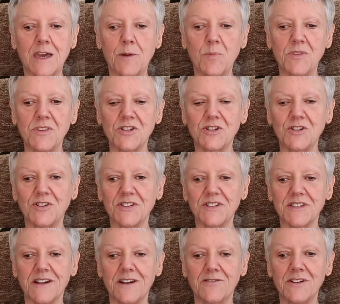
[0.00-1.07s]
keeping the
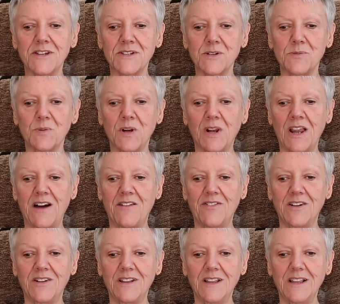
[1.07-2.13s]
sugars at a reasonable
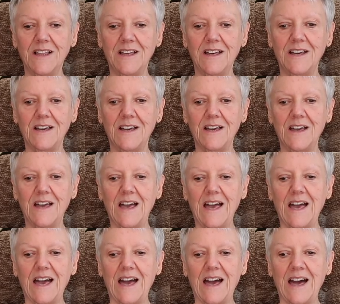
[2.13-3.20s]
level,
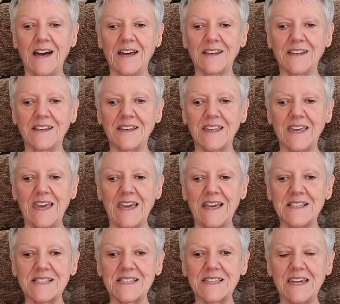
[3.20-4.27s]
and
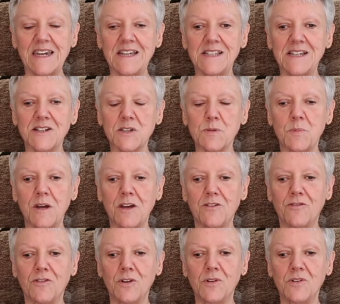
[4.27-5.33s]
it's eating speed
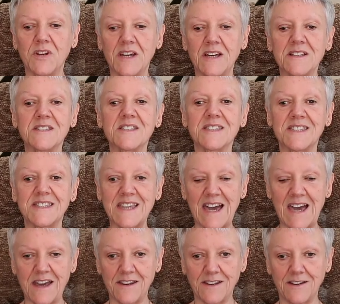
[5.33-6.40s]
food
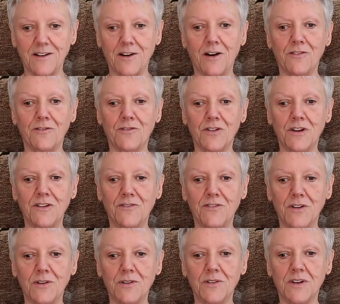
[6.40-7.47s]
instead of free
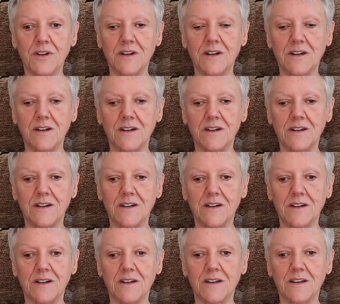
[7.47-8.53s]
food.
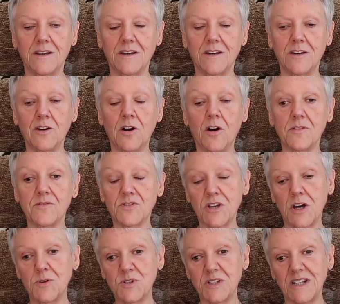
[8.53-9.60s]
Not
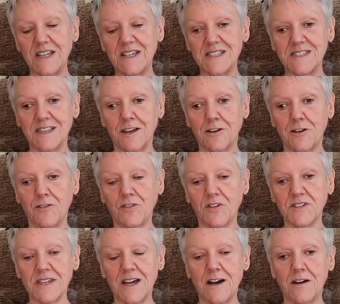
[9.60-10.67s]
totally instead of,
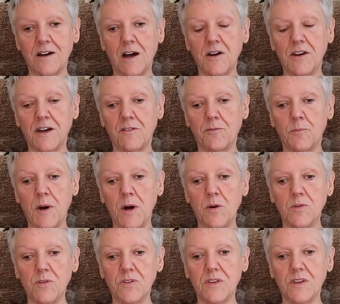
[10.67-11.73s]
because I'd have
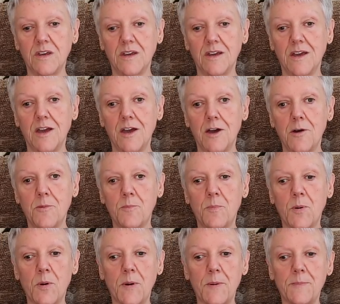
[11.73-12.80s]
both,
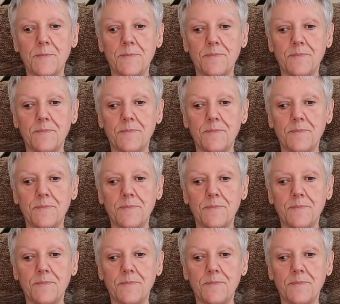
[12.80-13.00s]
but